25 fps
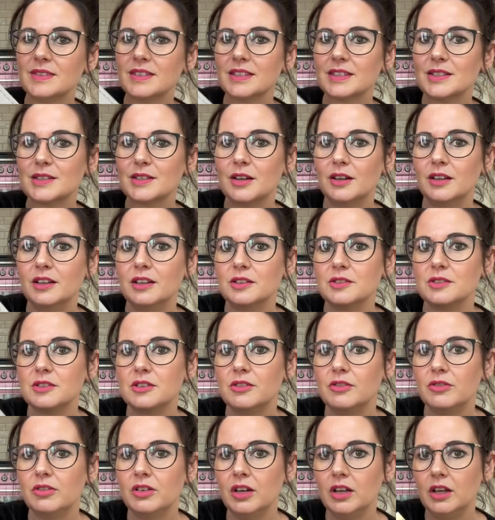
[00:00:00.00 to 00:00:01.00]
It's got lots
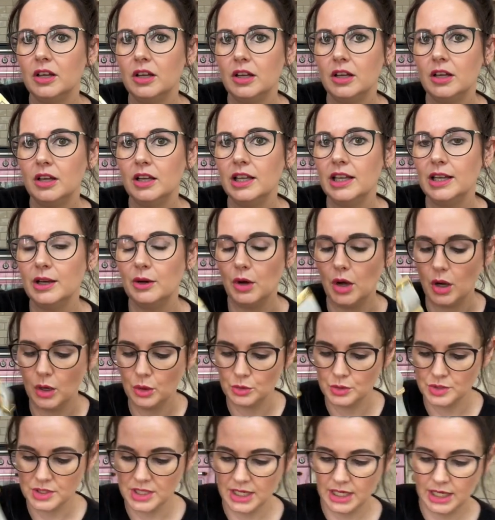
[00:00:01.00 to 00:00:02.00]
of little
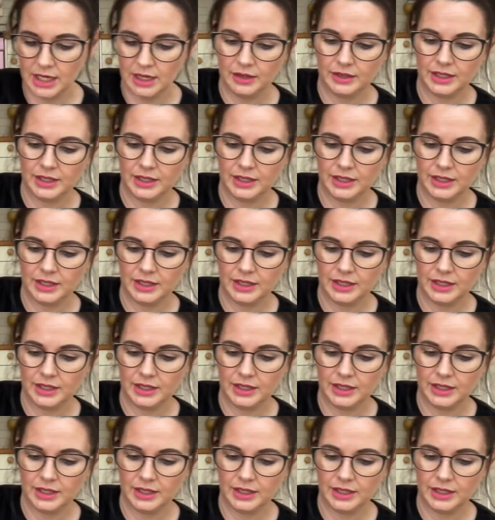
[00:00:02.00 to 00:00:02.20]
holes in it.